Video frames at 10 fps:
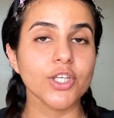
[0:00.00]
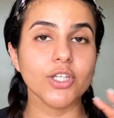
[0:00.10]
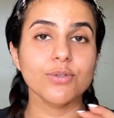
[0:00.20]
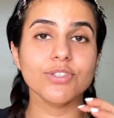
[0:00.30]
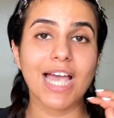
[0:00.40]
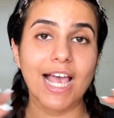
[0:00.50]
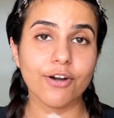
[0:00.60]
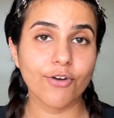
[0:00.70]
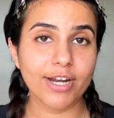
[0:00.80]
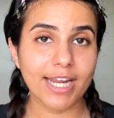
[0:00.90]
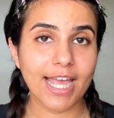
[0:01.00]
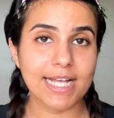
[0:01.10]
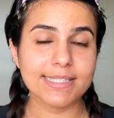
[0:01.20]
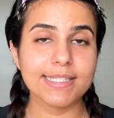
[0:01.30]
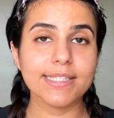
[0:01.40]
use hyaluronic
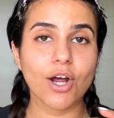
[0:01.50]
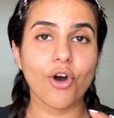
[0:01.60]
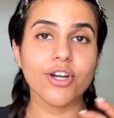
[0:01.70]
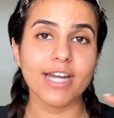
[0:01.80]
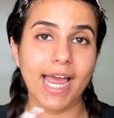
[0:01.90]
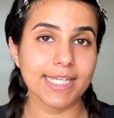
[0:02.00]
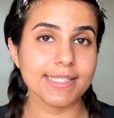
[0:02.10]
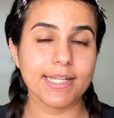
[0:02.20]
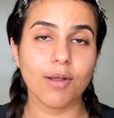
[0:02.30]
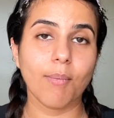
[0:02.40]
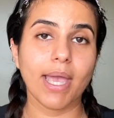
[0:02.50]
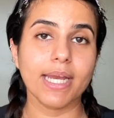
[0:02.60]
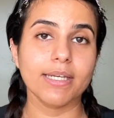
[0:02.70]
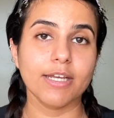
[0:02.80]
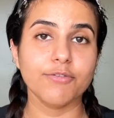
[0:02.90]
acid or
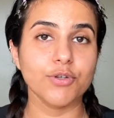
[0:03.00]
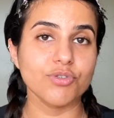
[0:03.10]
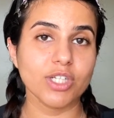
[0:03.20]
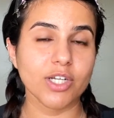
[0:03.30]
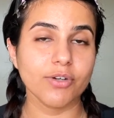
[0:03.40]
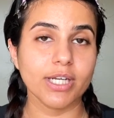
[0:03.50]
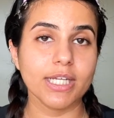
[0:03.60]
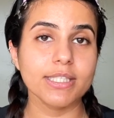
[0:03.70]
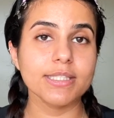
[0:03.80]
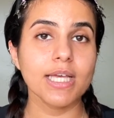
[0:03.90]
niacinamide infused ingredients